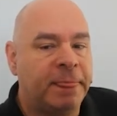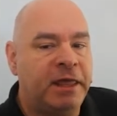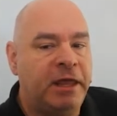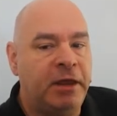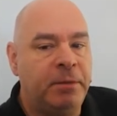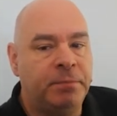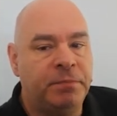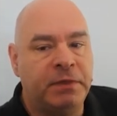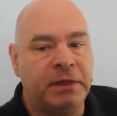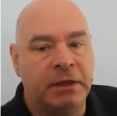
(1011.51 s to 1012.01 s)

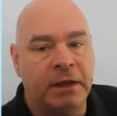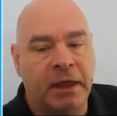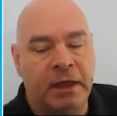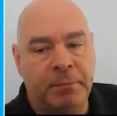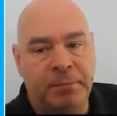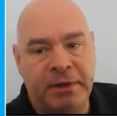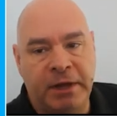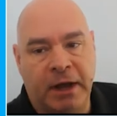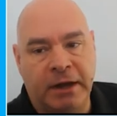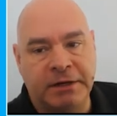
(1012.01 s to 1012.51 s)
Keep the
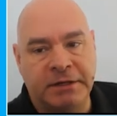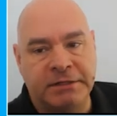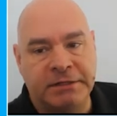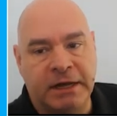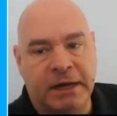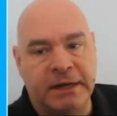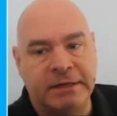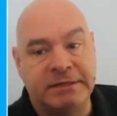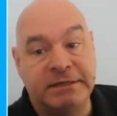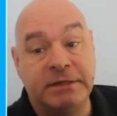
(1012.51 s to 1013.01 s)
API
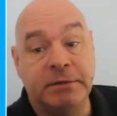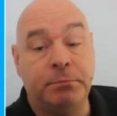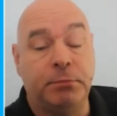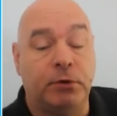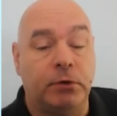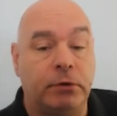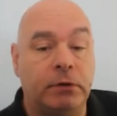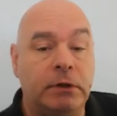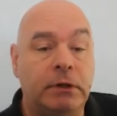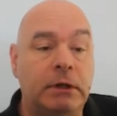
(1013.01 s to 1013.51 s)
design
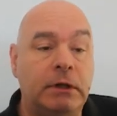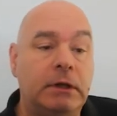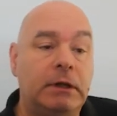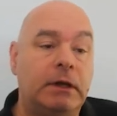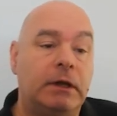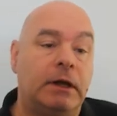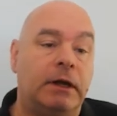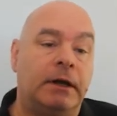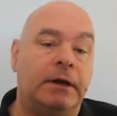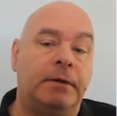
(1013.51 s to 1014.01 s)
simple,
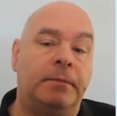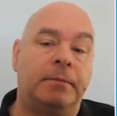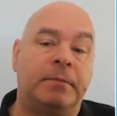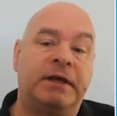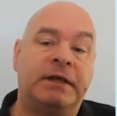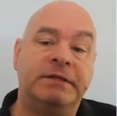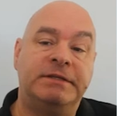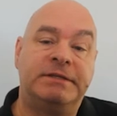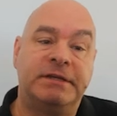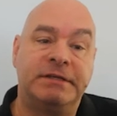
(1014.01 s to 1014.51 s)

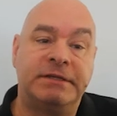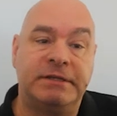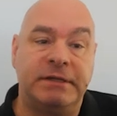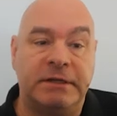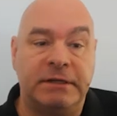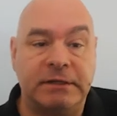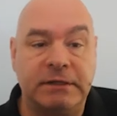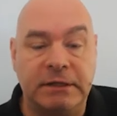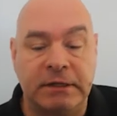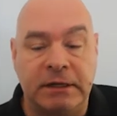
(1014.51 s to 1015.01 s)
consistent.